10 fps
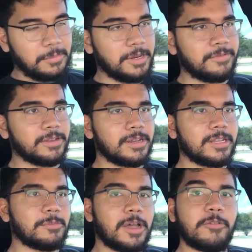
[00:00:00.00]
But if you're
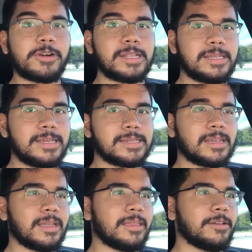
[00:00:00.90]
looking to buy one of
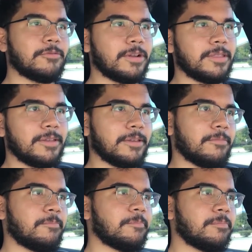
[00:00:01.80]
these, I think one of
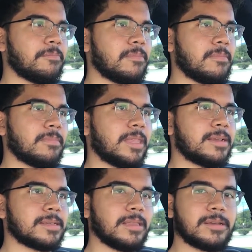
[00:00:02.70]
the
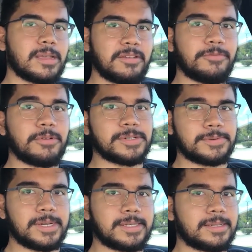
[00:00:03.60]
things I'd look out for
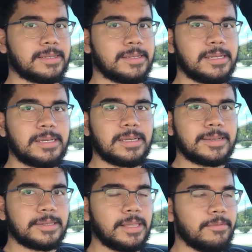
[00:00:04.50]
is rust.
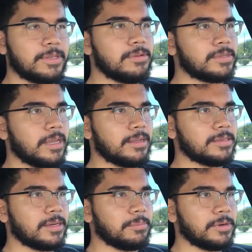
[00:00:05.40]

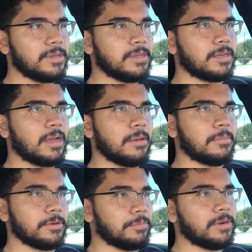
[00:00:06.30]
W210s are pretty
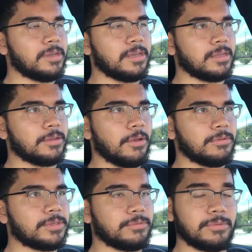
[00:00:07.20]

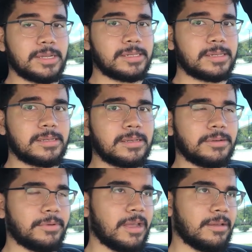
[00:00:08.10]
known to rust
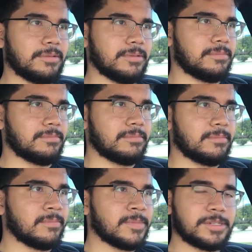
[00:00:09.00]
around
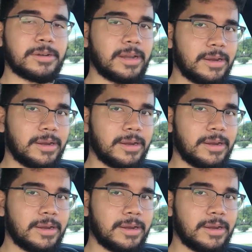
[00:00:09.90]
certain